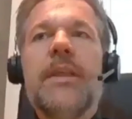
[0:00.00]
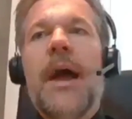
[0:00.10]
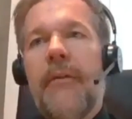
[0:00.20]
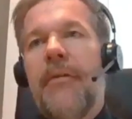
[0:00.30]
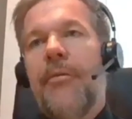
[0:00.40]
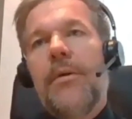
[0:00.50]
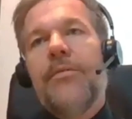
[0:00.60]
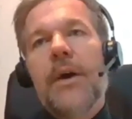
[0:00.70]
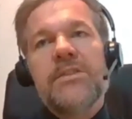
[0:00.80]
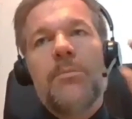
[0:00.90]
However,
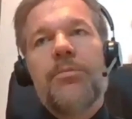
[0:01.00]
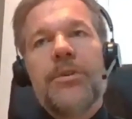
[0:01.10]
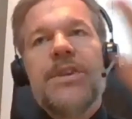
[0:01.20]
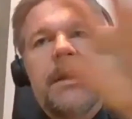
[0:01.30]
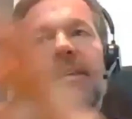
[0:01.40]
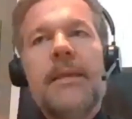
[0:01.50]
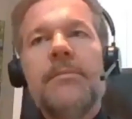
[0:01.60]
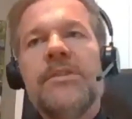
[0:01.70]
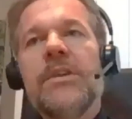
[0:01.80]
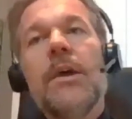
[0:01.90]
we've got some project
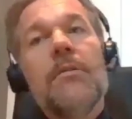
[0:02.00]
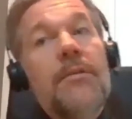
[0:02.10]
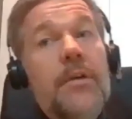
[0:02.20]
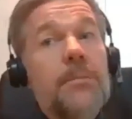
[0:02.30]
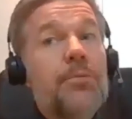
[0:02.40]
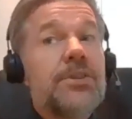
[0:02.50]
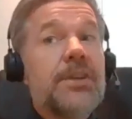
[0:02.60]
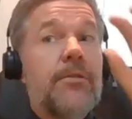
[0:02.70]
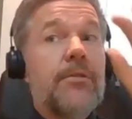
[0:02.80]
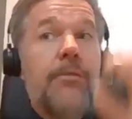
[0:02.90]
teams. We've got
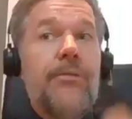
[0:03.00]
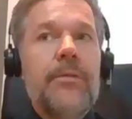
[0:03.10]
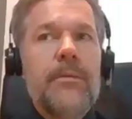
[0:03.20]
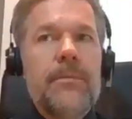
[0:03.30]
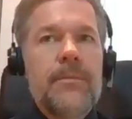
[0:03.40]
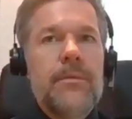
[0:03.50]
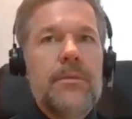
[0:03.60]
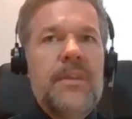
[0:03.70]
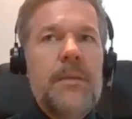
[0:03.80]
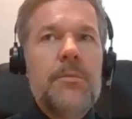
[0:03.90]
project growth,
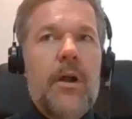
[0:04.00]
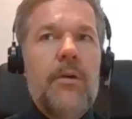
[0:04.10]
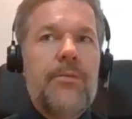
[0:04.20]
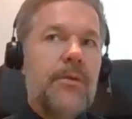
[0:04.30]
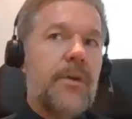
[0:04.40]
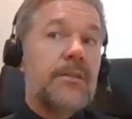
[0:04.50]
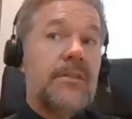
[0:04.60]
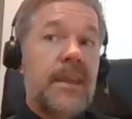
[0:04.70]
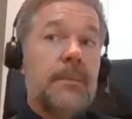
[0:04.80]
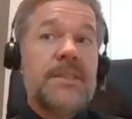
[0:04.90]
team growth. We've
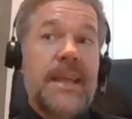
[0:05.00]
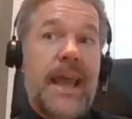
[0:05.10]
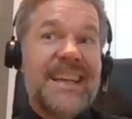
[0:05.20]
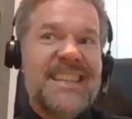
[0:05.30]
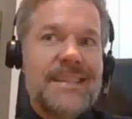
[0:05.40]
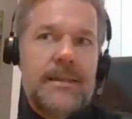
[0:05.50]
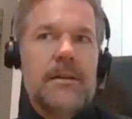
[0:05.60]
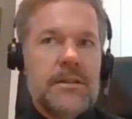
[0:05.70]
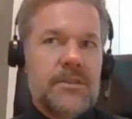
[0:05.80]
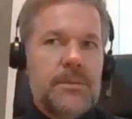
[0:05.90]
got team CX,
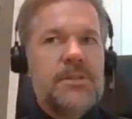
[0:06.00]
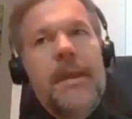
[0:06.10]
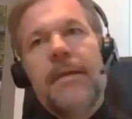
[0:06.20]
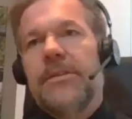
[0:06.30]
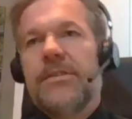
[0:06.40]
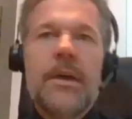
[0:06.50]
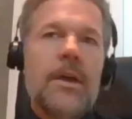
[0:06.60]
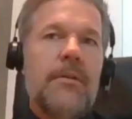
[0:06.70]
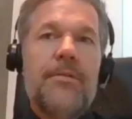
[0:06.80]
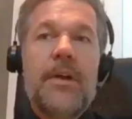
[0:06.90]
customer experience.
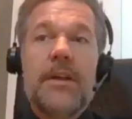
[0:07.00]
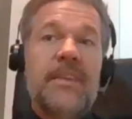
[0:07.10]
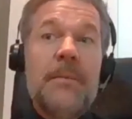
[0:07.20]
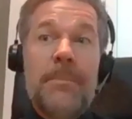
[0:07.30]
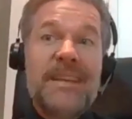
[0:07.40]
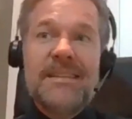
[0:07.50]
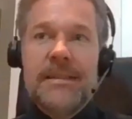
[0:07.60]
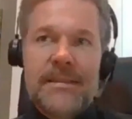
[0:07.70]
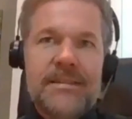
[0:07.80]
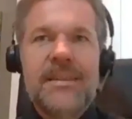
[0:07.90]
We've got team
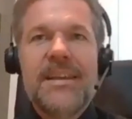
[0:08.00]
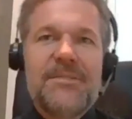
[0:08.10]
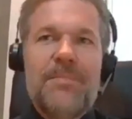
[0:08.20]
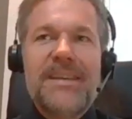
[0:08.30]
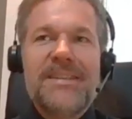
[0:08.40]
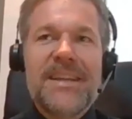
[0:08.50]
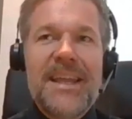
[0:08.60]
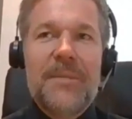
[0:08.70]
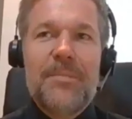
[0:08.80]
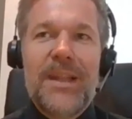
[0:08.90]
business, is
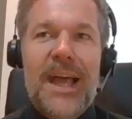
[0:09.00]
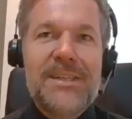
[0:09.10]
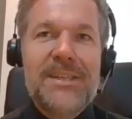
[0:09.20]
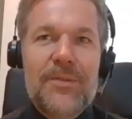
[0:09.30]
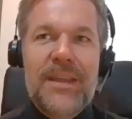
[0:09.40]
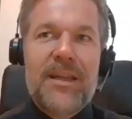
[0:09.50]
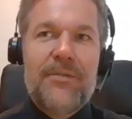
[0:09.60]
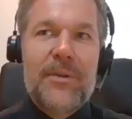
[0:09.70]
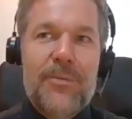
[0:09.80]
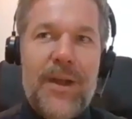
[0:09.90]
basically keep the lights on that
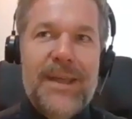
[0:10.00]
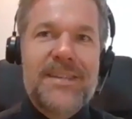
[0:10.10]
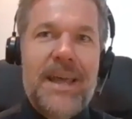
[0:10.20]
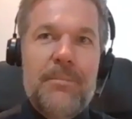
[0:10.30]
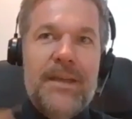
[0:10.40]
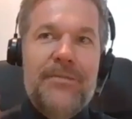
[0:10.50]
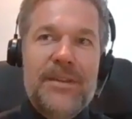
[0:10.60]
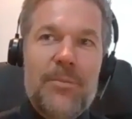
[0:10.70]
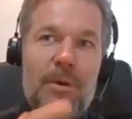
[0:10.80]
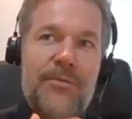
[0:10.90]
nothing breaks and make
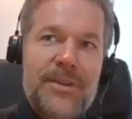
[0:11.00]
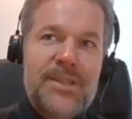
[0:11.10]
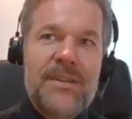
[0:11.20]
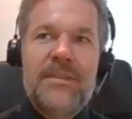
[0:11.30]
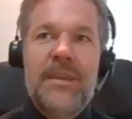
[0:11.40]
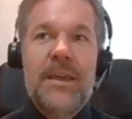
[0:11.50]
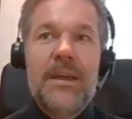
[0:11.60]
things more efficient.